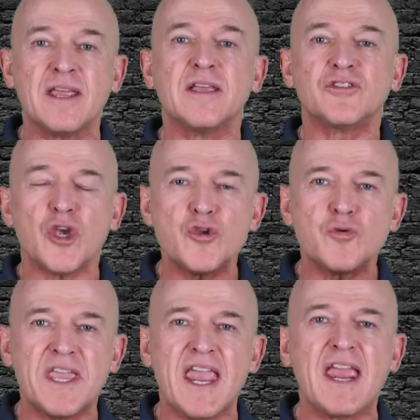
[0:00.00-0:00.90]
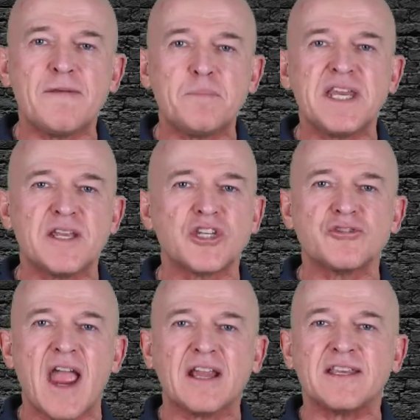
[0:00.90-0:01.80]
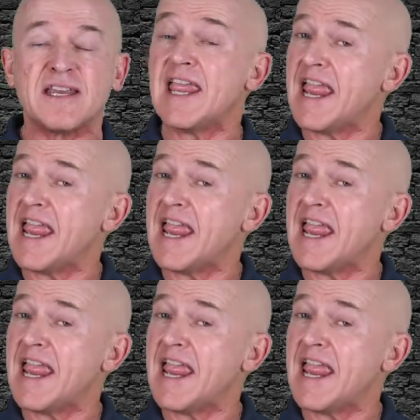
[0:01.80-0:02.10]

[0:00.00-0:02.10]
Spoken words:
so you can't be distracted.